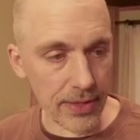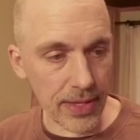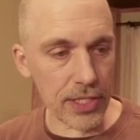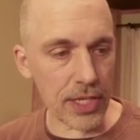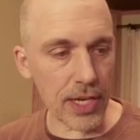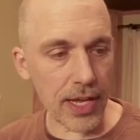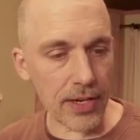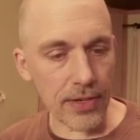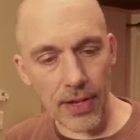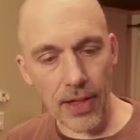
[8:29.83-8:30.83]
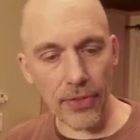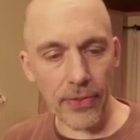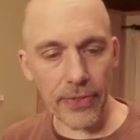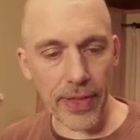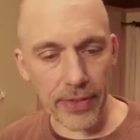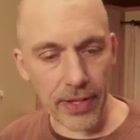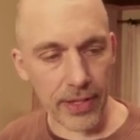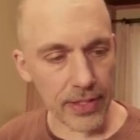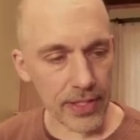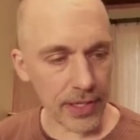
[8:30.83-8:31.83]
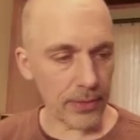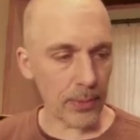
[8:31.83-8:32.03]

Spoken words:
engine again. I thought that the signal